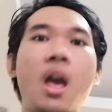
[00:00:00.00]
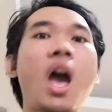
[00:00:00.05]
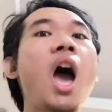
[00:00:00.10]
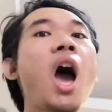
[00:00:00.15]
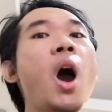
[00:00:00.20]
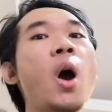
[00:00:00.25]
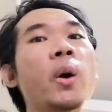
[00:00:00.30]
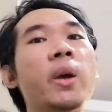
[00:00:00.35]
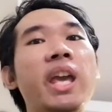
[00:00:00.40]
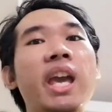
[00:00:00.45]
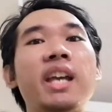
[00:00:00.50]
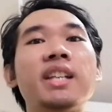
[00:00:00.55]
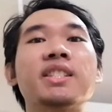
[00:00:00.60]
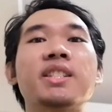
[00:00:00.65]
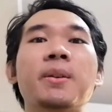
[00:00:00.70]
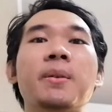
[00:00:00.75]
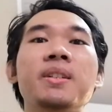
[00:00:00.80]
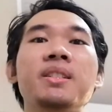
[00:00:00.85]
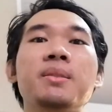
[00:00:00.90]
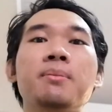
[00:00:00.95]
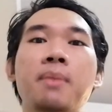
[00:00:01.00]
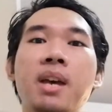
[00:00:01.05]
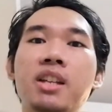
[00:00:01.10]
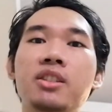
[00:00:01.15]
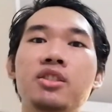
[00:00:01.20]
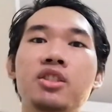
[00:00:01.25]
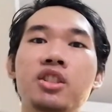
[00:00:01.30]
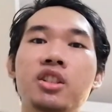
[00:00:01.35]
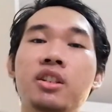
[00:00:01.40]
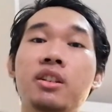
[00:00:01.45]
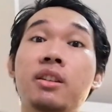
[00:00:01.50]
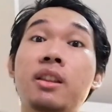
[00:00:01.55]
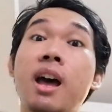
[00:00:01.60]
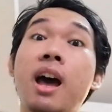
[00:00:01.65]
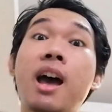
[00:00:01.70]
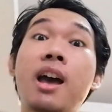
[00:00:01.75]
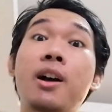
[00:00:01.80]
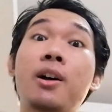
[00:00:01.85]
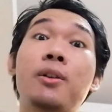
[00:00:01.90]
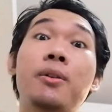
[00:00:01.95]
Okay, so as mentioned,
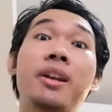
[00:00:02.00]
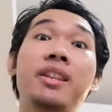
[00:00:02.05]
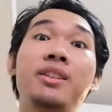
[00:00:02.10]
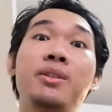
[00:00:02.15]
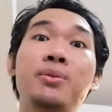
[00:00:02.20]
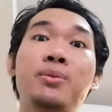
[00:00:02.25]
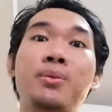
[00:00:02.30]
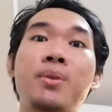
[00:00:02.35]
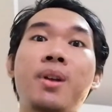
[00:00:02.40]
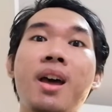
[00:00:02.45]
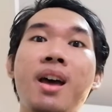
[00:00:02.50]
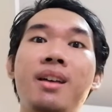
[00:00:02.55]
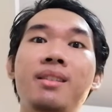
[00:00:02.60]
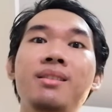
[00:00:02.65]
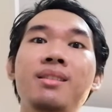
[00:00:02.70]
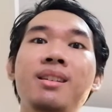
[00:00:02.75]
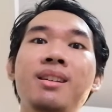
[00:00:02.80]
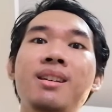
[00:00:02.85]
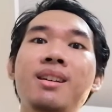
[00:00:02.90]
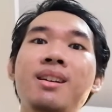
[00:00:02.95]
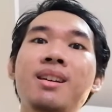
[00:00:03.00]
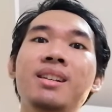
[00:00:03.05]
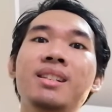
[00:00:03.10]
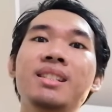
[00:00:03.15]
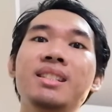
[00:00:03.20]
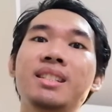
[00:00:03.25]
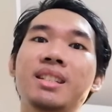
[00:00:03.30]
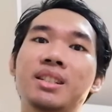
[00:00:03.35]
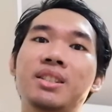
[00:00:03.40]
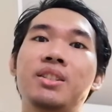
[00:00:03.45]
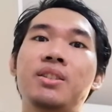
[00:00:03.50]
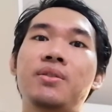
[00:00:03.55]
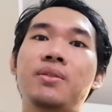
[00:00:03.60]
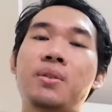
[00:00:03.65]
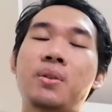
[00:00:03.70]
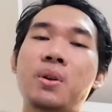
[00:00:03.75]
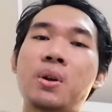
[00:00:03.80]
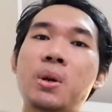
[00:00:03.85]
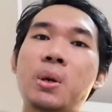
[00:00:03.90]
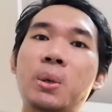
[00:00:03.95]
I already read Six of
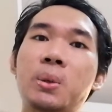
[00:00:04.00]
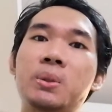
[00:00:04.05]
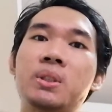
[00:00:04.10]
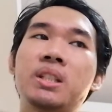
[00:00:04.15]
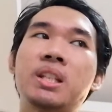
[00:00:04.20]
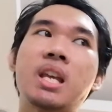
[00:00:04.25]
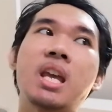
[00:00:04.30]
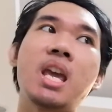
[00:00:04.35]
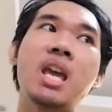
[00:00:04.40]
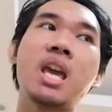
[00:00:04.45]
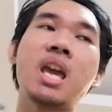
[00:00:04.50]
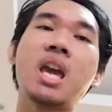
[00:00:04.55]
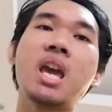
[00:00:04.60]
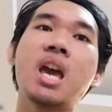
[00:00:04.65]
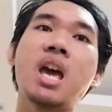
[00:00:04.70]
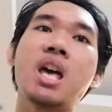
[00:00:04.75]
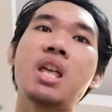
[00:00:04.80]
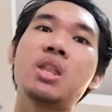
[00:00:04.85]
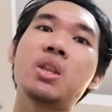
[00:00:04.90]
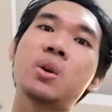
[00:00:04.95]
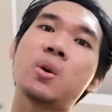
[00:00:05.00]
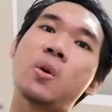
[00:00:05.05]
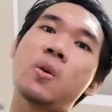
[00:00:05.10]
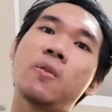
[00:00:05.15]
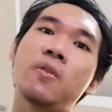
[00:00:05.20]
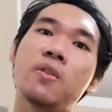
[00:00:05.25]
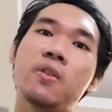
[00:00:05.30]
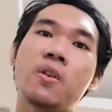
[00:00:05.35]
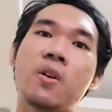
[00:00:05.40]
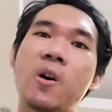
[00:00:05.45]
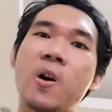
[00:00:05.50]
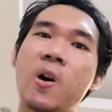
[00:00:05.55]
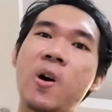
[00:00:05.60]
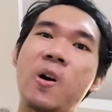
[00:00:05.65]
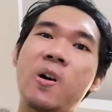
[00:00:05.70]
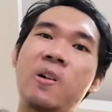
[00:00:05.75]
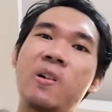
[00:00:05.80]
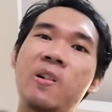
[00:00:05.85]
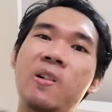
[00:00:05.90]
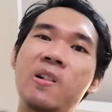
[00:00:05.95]
Crows, and
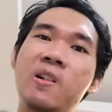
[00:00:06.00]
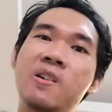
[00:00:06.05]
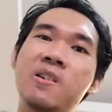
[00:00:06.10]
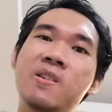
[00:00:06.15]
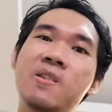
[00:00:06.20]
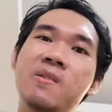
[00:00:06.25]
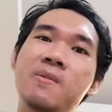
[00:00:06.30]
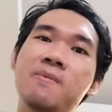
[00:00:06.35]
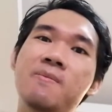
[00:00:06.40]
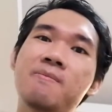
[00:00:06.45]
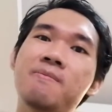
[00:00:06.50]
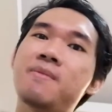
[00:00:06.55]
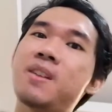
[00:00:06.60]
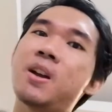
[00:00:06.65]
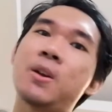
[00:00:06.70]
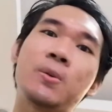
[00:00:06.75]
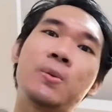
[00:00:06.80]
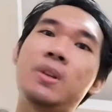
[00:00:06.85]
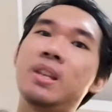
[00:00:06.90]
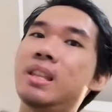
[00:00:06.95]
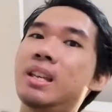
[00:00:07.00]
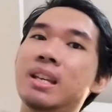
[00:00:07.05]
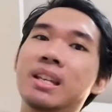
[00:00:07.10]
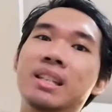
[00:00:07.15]
overall, my reading